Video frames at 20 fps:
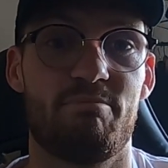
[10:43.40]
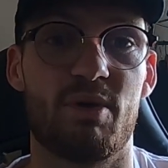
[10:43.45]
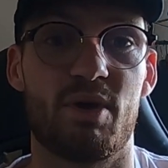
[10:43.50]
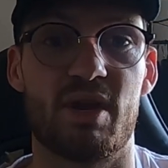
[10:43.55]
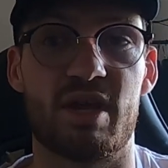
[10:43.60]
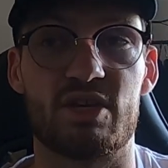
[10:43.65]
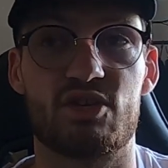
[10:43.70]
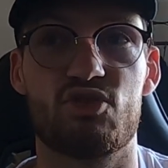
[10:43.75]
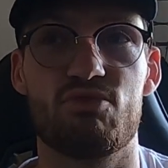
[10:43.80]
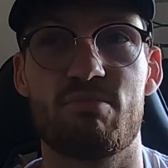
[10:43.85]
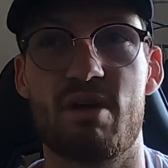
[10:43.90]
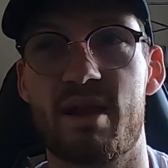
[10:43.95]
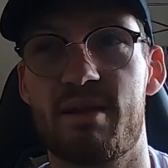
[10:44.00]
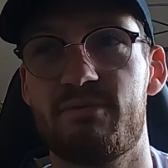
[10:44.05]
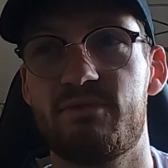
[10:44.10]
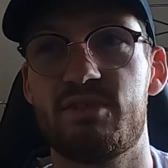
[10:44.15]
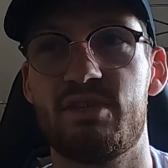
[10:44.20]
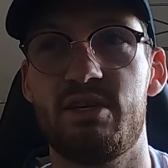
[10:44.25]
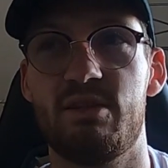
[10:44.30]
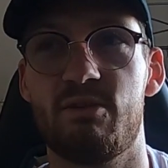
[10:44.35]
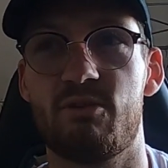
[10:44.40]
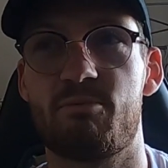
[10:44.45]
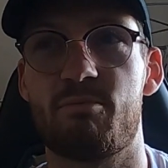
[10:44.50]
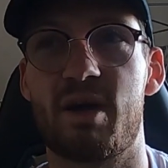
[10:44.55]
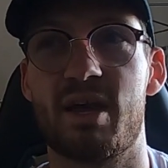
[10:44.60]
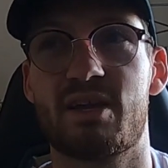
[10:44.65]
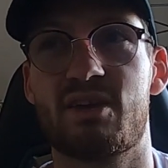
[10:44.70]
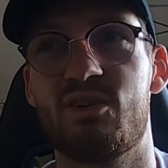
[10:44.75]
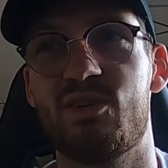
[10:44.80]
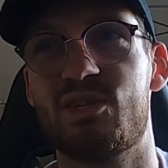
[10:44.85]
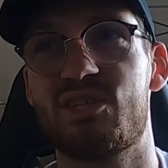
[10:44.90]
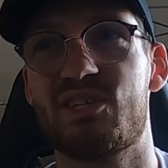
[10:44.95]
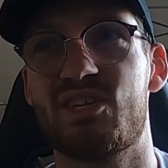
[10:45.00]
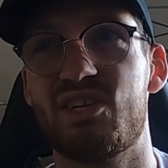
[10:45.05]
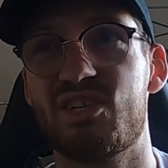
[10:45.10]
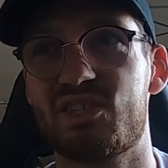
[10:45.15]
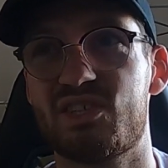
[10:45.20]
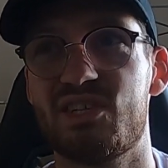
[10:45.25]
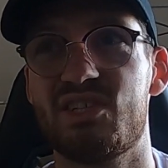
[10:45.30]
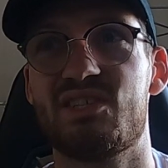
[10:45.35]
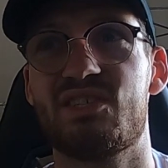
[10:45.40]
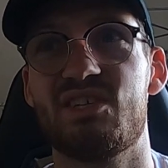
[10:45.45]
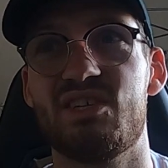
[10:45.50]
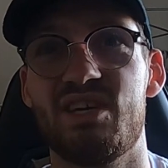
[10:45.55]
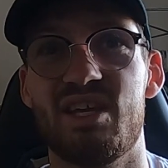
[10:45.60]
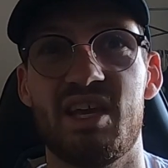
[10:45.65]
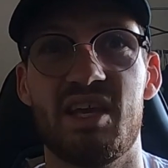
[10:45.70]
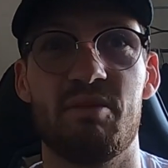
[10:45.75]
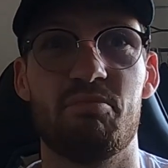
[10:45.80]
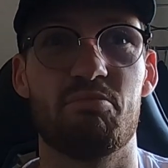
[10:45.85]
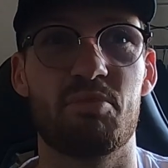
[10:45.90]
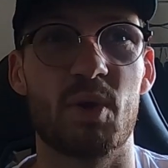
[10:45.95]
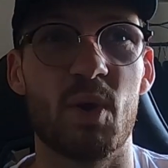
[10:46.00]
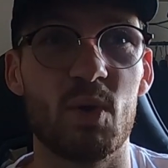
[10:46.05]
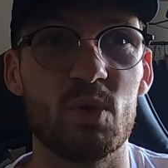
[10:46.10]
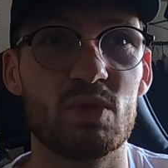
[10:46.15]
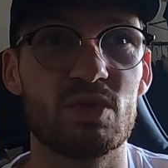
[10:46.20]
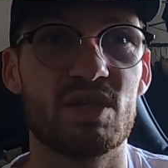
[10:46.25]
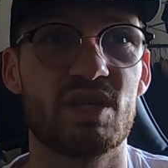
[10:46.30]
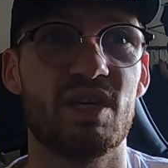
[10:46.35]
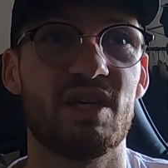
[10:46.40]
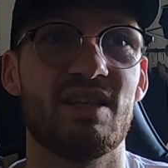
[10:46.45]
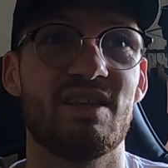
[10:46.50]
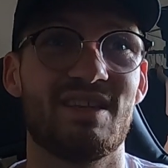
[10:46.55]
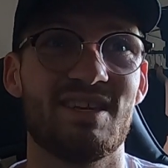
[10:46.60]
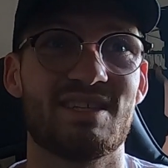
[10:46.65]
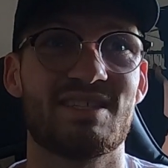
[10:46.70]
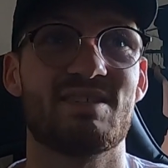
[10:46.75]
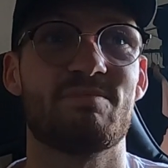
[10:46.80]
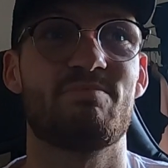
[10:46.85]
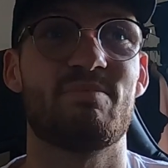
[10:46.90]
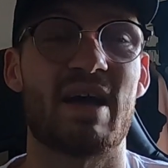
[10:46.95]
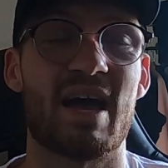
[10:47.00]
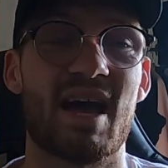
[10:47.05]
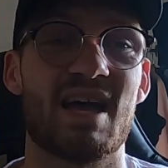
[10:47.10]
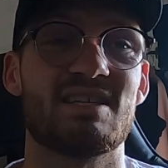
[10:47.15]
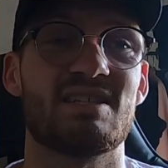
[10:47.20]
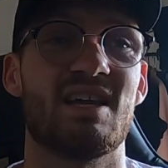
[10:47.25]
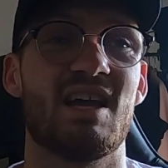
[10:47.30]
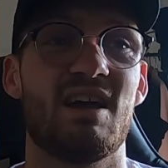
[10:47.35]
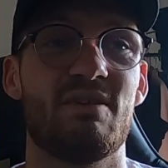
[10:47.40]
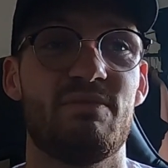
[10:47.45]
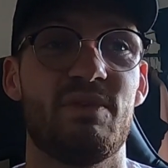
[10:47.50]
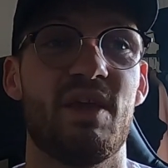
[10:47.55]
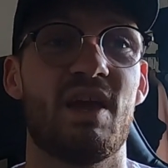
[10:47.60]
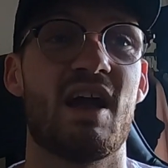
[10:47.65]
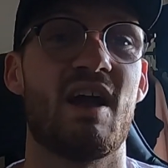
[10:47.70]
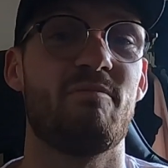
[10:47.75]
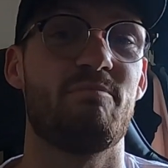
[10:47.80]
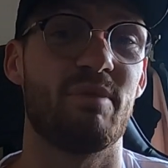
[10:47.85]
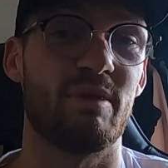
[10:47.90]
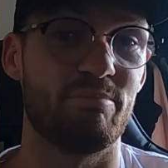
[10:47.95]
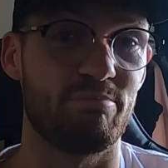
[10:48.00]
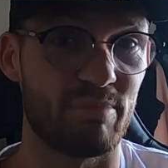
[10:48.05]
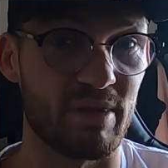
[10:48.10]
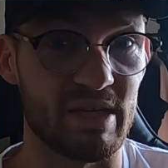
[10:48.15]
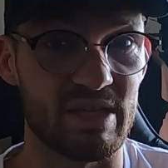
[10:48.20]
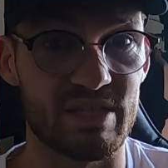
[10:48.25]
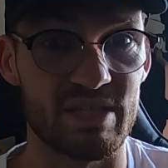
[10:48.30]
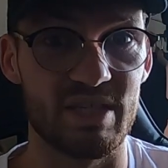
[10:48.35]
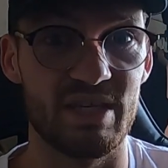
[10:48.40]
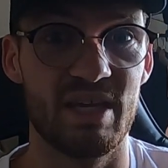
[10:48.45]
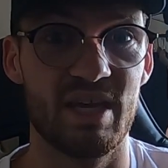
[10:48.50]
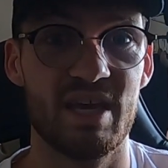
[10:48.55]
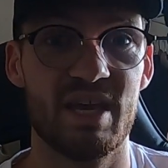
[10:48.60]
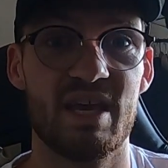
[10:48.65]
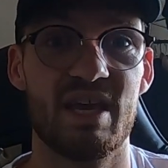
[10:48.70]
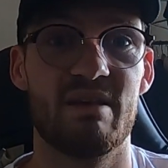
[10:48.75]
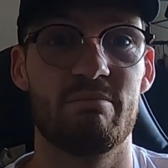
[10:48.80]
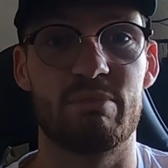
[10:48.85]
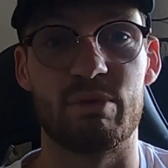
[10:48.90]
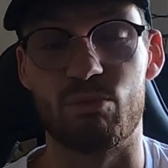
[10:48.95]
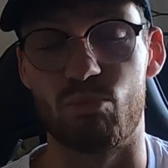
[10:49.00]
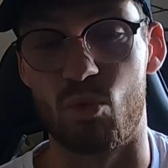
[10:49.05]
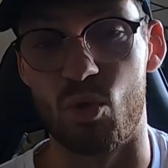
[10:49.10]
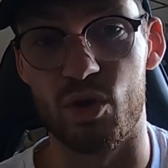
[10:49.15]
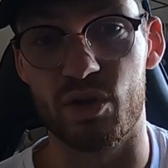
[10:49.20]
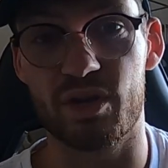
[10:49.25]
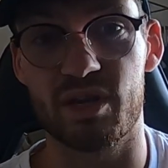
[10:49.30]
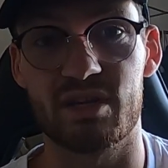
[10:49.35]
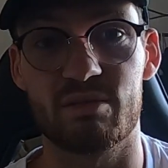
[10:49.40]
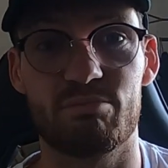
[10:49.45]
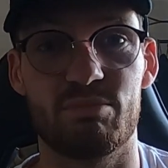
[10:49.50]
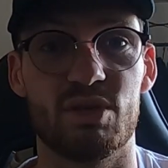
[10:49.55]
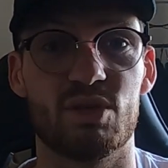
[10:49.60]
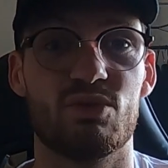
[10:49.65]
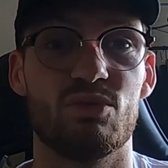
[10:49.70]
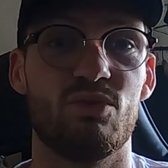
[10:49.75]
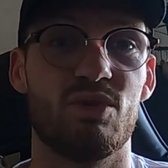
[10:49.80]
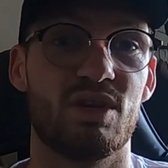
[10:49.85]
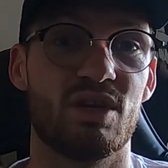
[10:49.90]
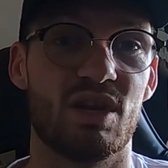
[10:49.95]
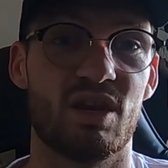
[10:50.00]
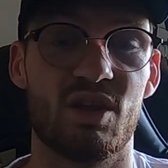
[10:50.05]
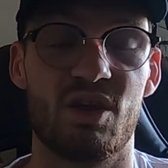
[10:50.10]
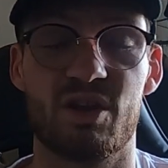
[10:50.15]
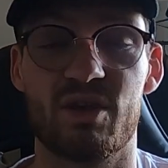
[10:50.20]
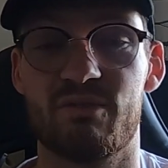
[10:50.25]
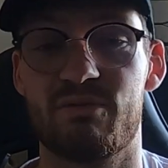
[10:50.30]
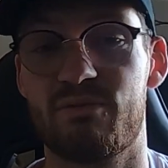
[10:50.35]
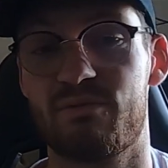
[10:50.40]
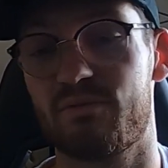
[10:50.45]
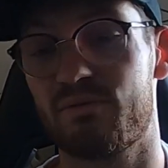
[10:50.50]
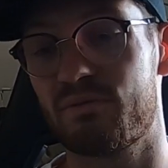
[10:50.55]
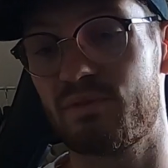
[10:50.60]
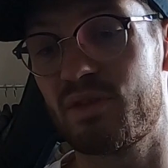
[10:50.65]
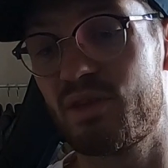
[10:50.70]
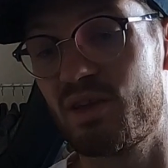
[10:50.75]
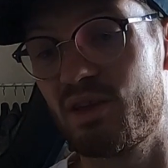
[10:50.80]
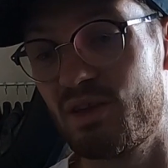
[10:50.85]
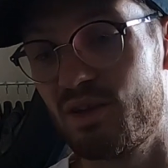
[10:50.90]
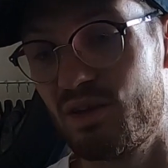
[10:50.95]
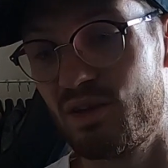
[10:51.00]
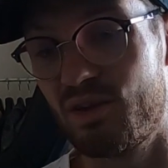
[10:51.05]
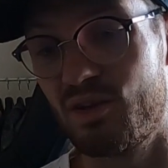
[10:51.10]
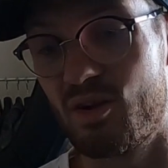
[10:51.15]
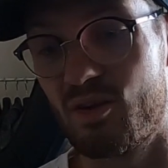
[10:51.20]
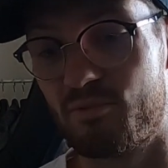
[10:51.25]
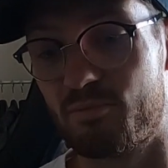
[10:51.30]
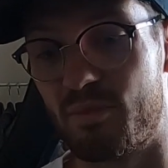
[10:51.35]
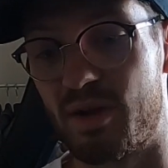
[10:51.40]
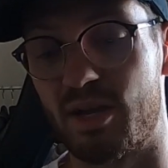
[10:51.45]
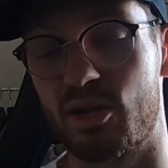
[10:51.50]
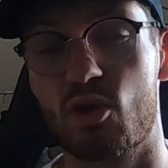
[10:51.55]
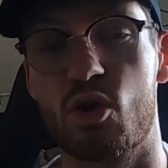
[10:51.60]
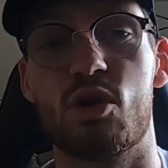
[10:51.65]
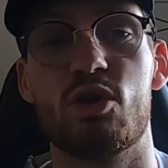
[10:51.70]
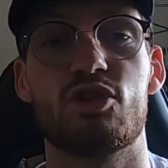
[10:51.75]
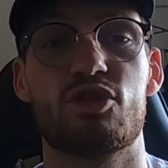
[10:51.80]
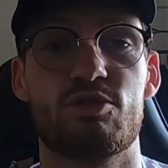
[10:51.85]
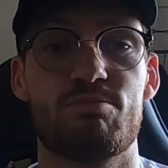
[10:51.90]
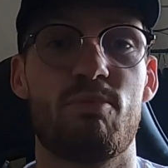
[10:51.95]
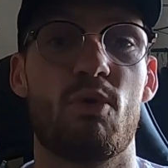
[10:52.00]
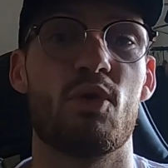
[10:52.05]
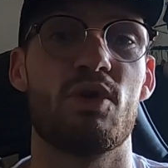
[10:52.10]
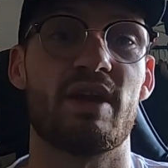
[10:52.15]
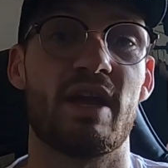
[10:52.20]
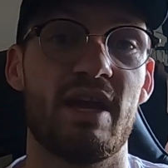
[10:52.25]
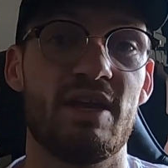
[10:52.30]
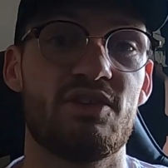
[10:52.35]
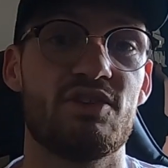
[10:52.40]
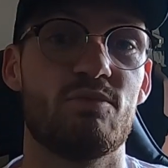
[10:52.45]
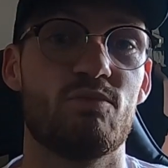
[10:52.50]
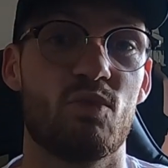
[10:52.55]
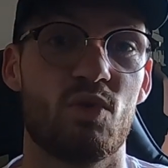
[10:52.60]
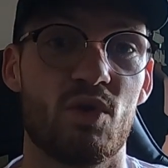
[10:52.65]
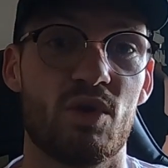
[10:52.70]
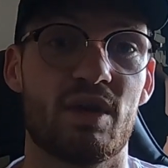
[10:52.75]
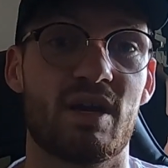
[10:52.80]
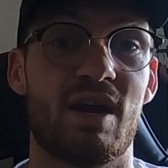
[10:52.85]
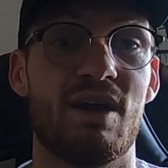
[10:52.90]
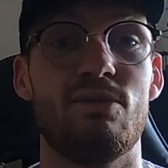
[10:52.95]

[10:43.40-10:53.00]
But as you might have seen of my consistency in posting this past half year, I've been busy, been working, been doing a lot of my college sport agent work.